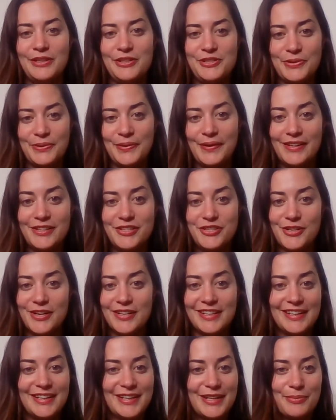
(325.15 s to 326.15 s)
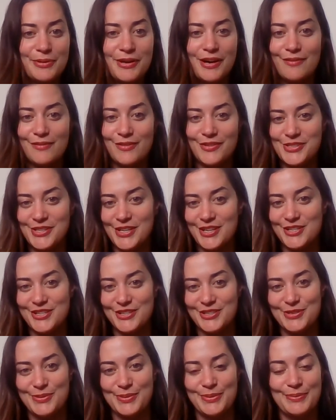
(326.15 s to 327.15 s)
enjoy striking up
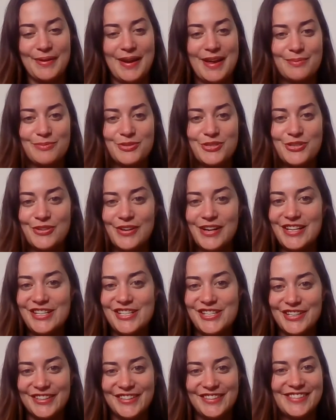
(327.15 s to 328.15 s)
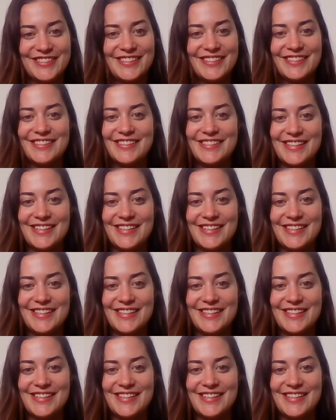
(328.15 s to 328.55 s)
conversations with random strangers,